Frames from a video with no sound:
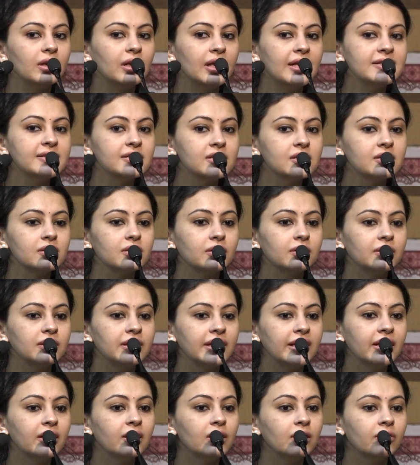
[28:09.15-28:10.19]
let's
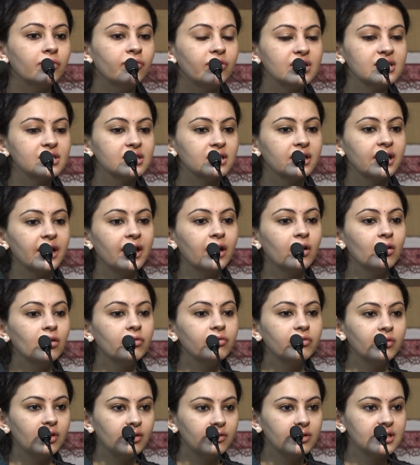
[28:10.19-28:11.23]
take first care
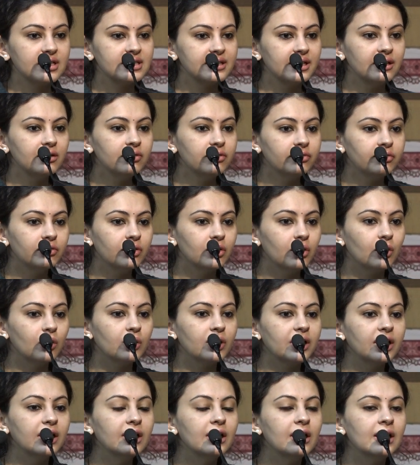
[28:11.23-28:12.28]
of ourselves
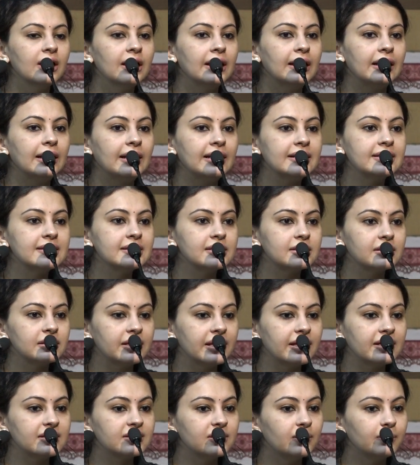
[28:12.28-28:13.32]
okay let's
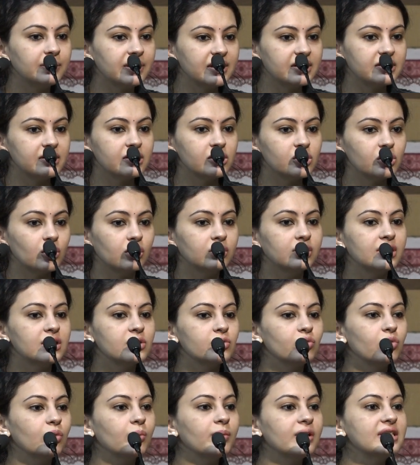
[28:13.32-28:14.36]
take some decision on
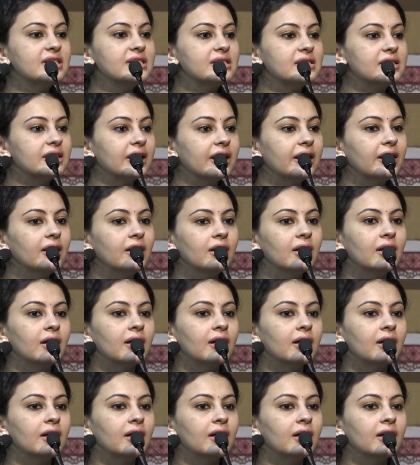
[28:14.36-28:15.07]
this woman's day